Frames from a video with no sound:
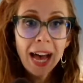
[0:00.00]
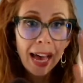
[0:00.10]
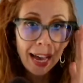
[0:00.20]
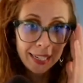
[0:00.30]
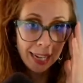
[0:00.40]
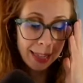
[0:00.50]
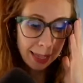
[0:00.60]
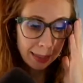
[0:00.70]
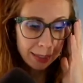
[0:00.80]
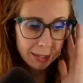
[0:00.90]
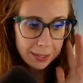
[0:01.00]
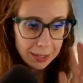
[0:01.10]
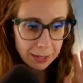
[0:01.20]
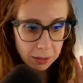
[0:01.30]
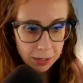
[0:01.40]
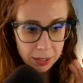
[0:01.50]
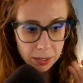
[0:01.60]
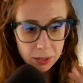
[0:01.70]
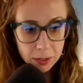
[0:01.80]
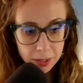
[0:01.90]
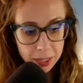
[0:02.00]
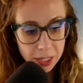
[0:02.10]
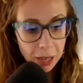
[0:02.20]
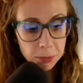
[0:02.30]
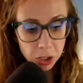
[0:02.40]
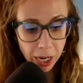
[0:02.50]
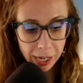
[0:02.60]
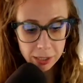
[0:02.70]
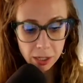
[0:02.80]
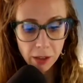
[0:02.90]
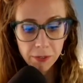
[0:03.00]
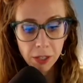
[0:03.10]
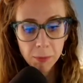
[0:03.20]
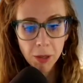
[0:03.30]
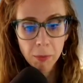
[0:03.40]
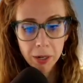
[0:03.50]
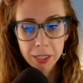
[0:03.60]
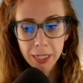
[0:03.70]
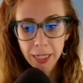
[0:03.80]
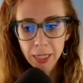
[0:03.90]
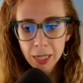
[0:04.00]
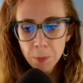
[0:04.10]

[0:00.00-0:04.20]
And I think this is a subject of email marketing